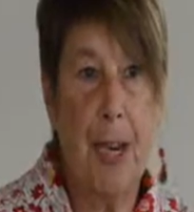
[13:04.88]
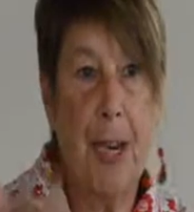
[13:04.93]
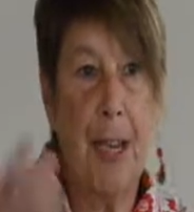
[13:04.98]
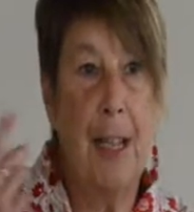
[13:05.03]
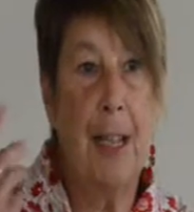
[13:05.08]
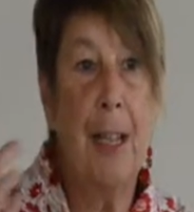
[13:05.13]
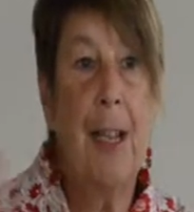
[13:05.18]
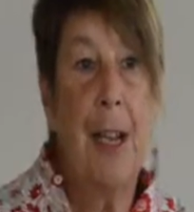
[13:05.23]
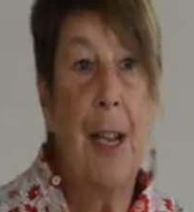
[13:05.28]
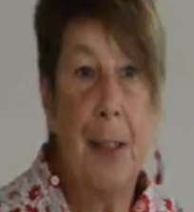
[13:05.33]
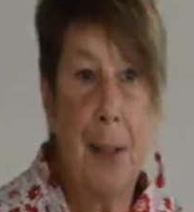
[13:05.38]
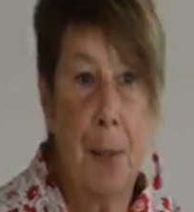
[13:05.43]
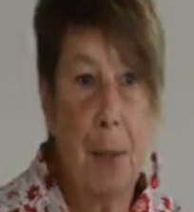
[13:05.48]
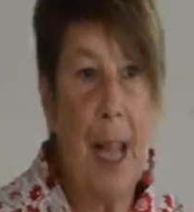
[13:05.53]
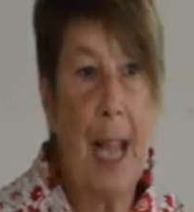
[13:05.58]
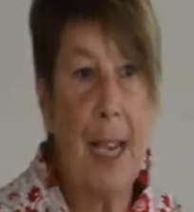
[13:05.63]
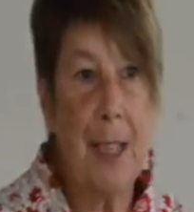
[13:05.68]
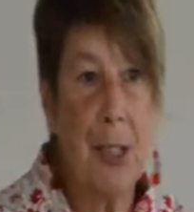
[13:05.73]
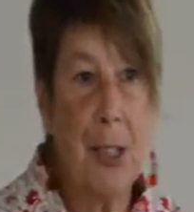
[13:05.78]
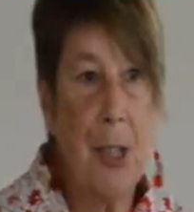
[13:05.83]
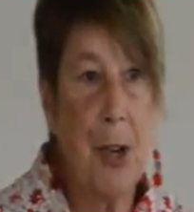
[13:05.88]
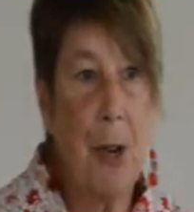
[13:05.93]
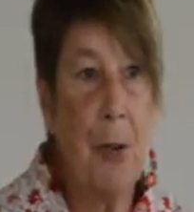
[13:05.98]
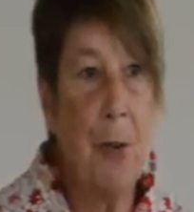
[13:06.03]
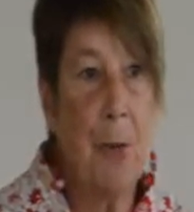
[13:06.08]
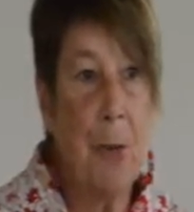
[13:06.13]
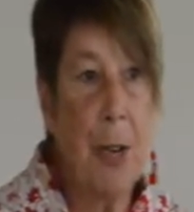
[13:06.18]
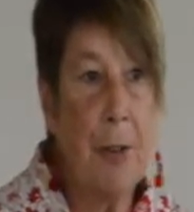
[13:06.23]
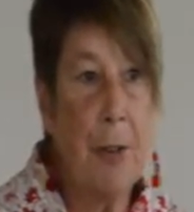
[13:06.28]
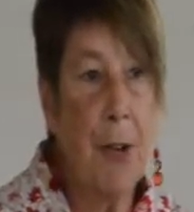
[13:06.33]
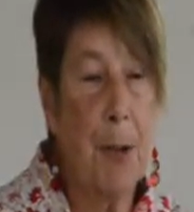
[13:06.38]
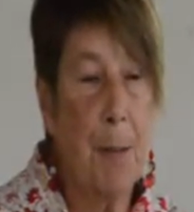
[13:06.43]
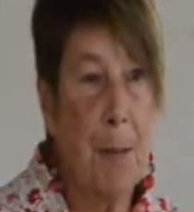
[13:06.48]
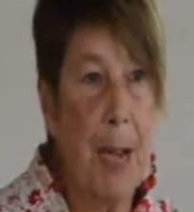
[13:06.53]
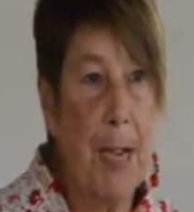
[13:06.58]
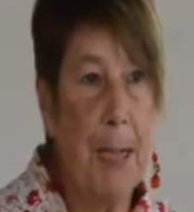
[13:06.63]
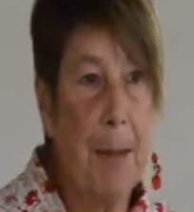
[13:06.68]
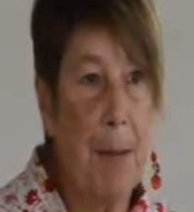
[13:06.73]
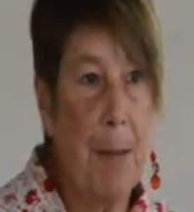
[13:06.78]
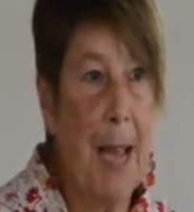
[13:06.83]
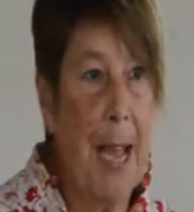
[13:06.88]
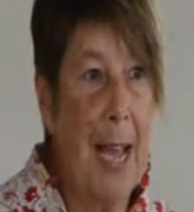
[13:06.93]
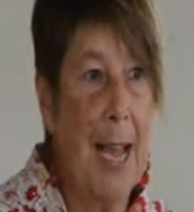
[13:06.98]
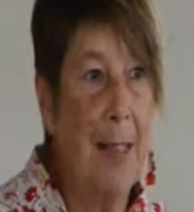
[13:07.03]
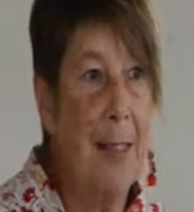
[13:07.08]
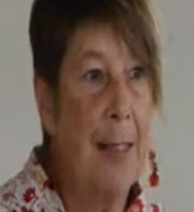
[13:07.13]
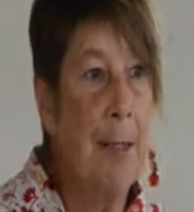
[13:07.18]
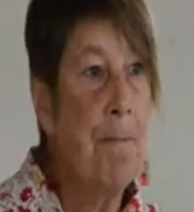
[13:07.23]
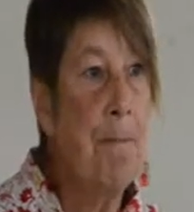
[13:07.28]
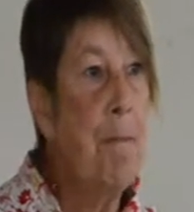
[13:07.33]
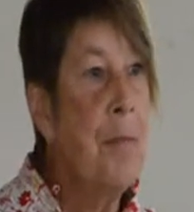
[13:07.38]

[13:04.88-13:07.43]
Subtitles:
trail in the Blackstone River bike path.